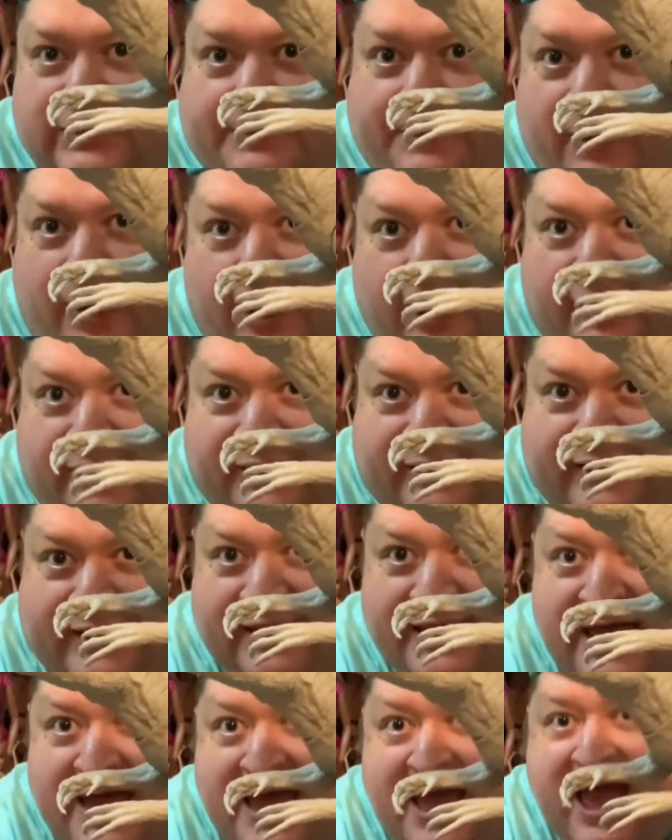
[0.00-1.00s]
Park.
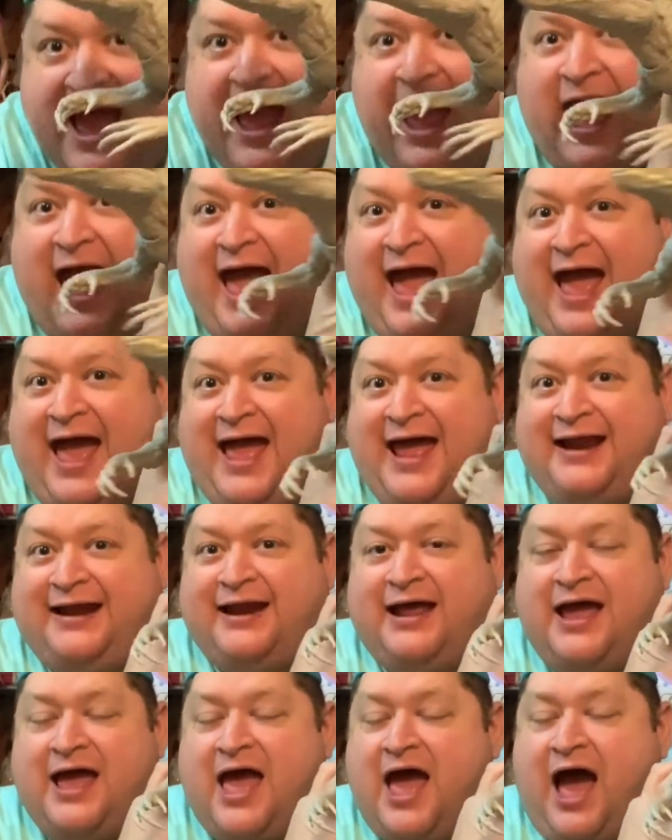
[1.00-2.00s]

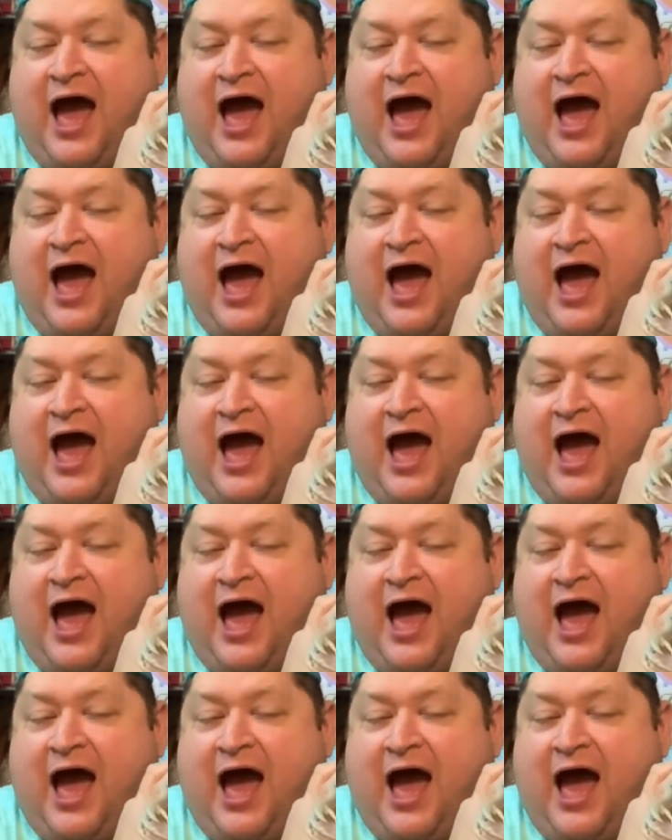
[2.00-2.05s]
and